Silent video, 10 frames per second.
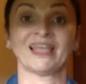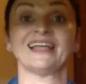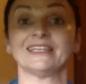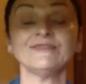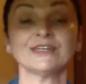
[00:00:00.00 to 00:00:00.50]

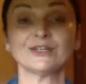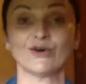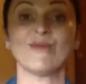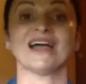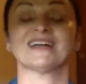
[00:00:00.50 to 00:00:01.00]
And if I
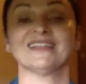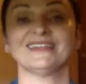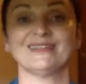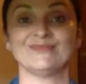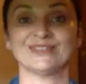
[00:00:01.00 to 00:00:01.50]
go back a
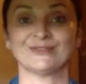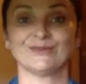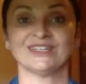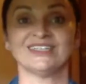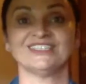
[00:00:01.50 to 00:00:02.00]
little bit to
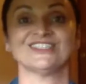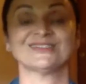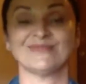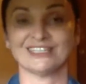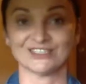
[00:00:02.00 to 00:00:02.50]
what I
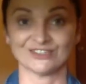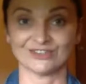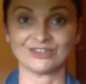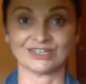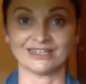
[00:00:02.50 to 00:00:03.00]
just mentioned
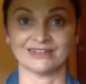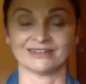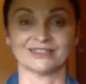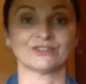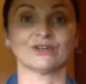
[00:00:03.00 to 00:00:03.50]

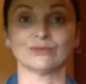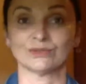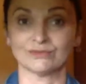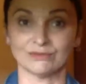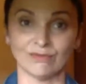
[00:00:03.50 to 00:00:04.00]
earlier, the tone
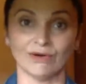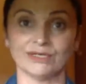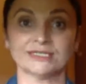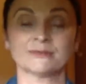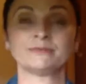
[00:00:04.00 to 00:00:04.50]
of the
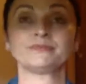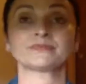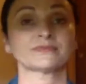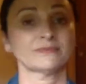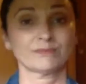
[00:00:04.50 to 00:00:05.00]
voice,
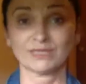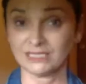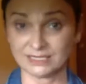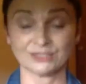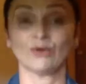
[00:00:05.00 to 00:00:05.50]

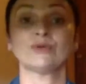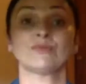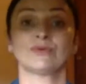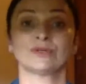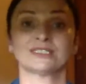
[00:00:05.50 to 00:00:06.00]
it's so
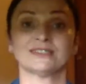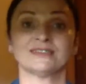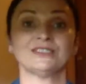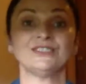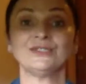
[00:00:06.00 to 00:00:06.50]
important
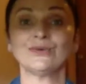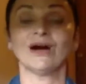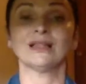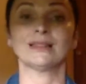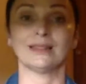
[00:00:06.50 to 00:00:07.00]
that you
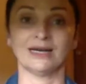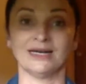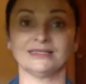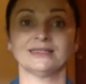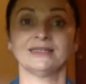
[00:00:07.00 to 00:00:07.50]

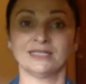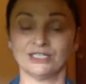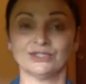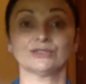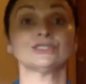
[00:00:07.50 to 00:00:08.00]
align
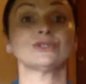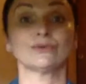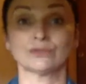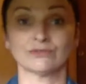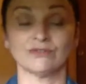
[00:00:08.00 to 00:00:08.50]
your
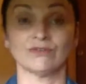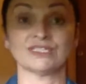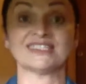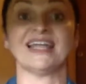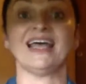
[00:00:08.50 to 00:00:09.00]
tone of the
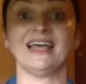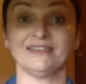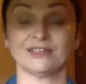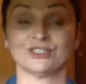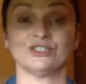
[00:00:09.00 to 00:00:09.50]
voice, the
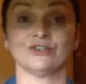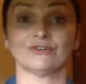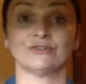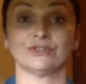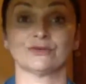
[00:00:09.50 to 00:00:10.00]
energy
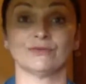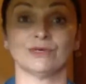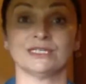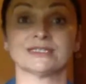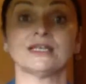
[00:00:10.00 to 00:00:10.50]
of your
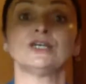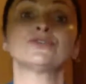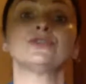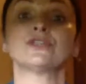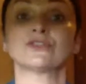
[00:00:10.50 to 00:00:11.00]
voice,
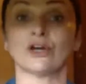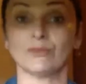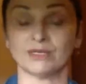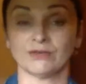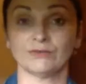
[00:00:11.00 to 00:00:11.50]
to the
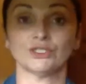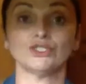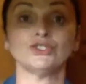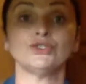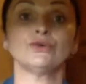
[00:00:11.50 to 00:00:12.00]
topic
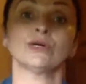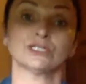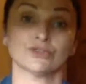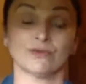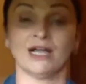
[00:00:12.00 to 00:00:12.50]
which you are
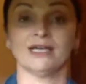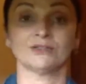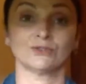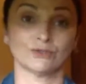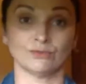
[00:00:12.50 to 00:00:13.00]

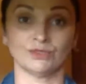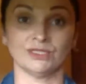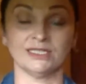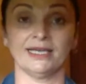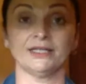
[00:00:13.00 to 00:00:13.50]
trying to
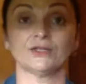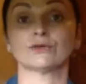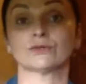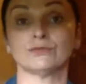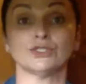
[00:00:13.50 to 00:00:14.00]
communicate
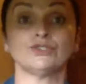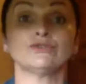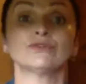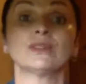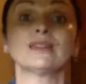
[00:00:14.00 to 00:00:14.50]
or which
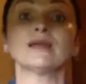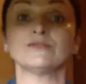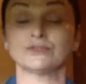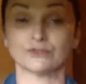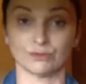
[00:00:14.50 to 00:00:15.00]
you would
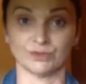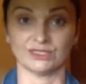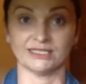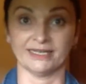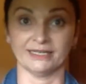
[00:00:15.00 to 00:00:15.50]
love to
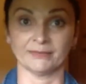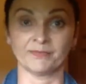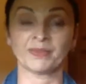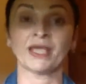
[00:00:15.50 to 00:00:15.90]
communicate.